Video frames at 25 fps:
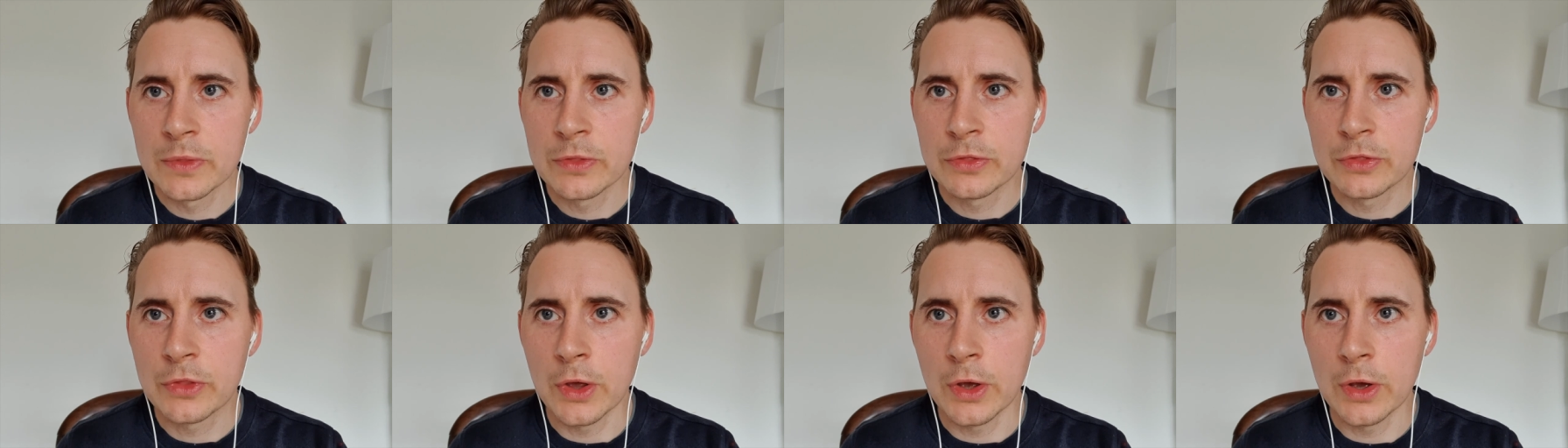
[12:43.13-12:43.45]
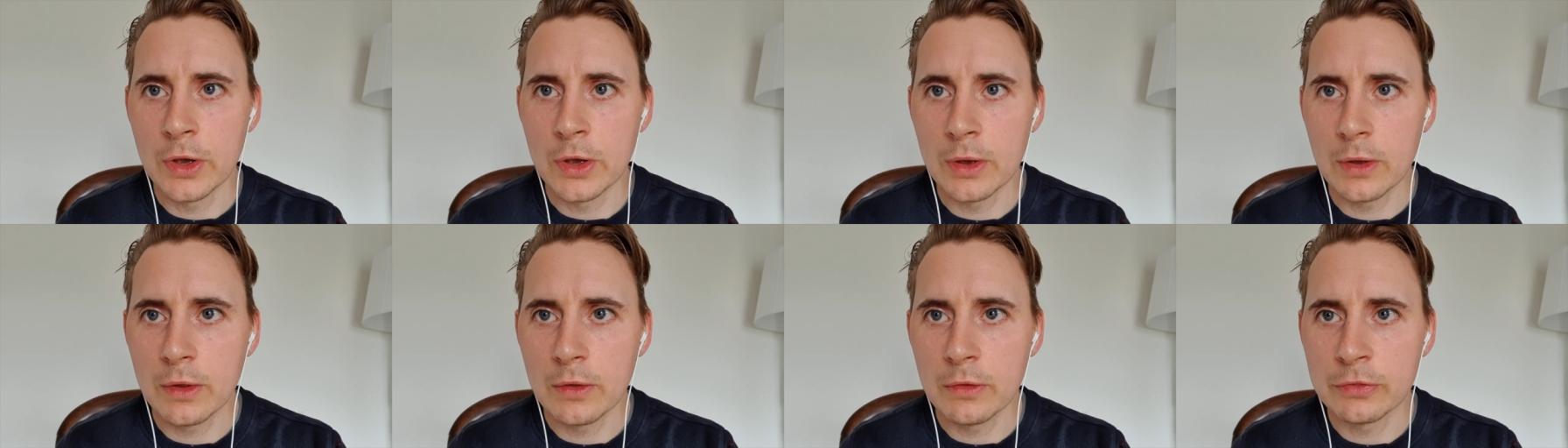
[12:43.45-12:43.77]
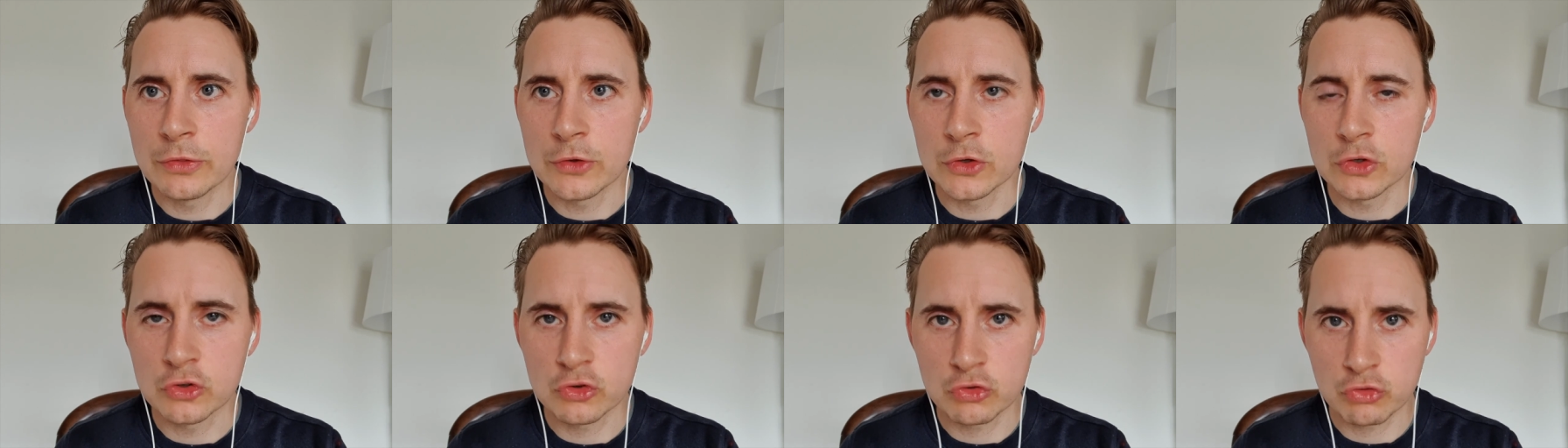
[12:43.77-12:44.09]
the
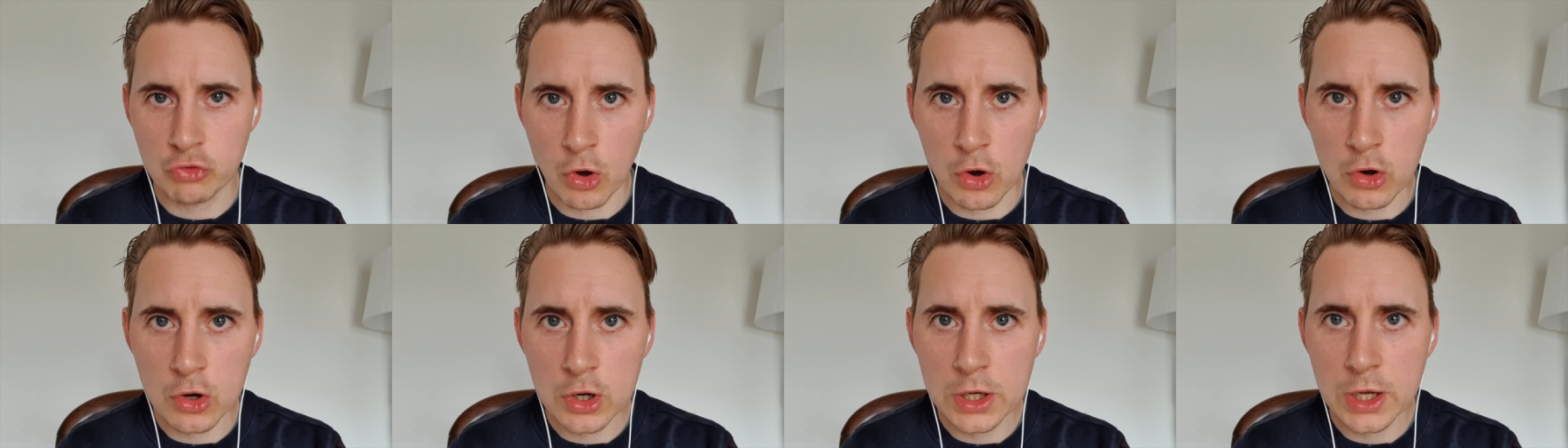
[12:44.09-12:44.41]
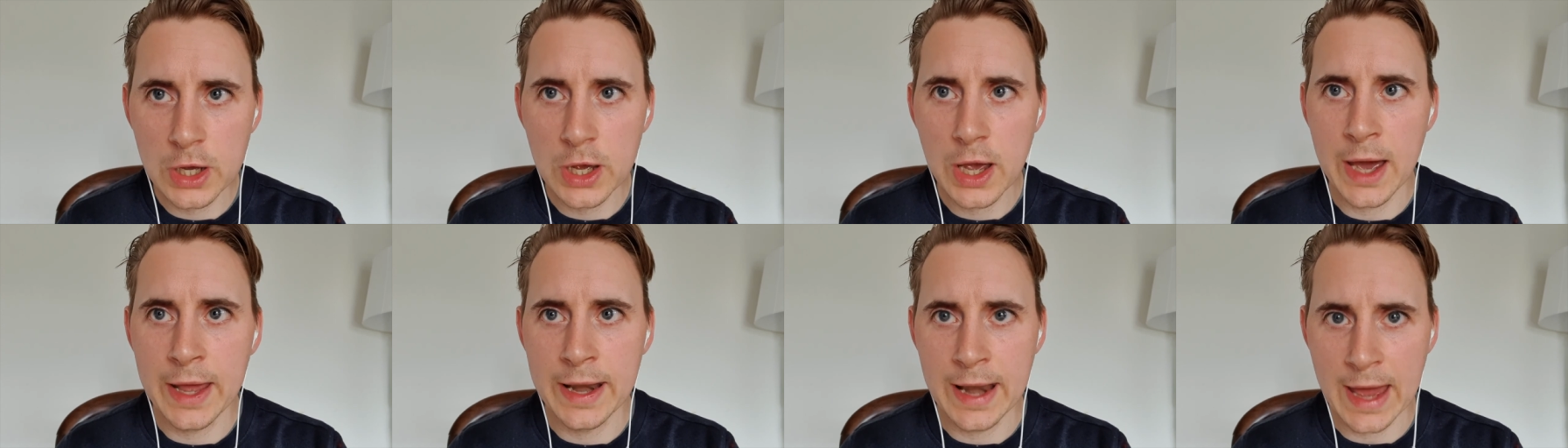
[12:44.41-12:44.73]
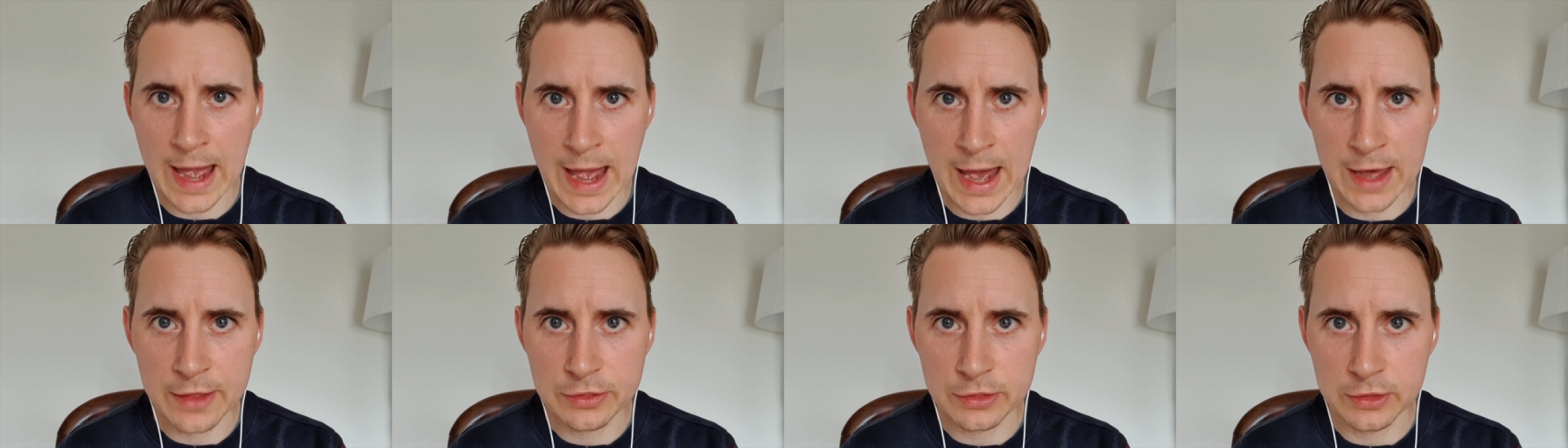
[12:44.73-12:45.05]
the stronger an
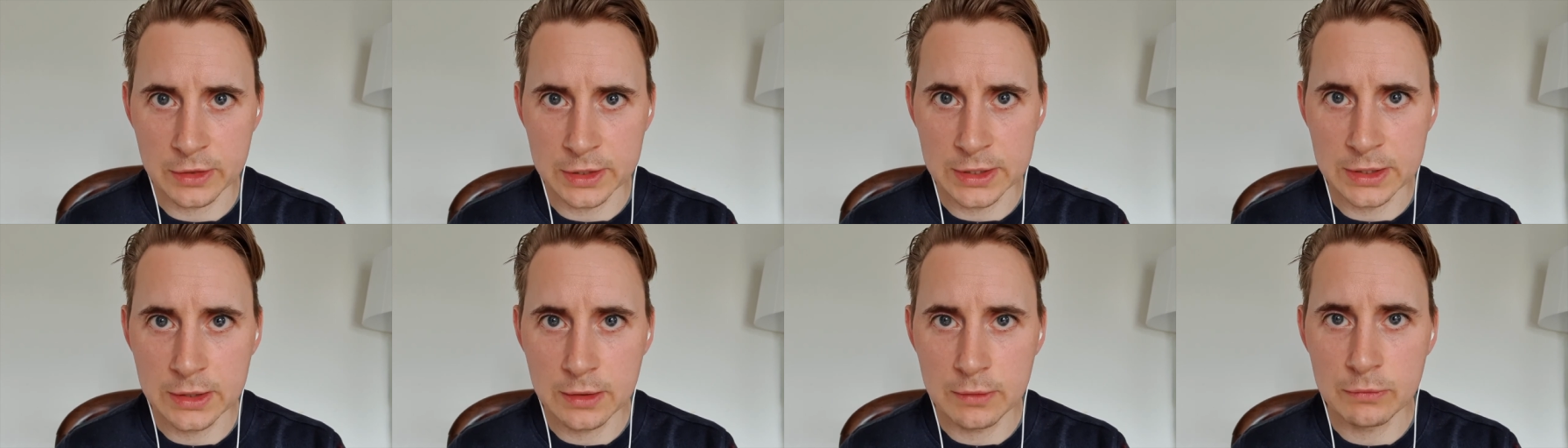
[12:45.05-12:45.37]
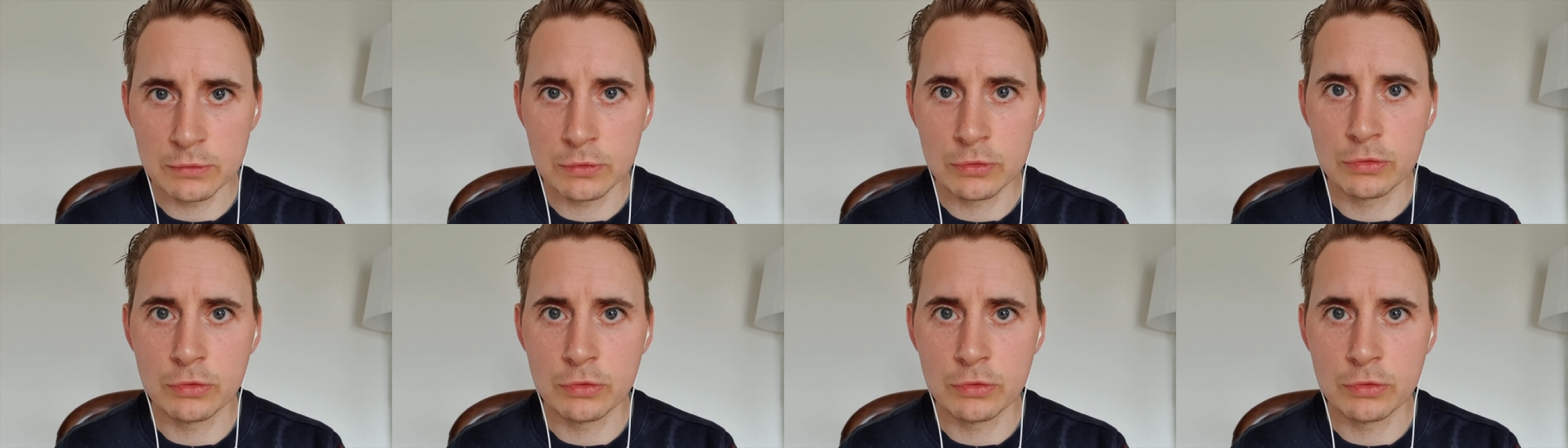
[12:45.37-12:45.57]
athlete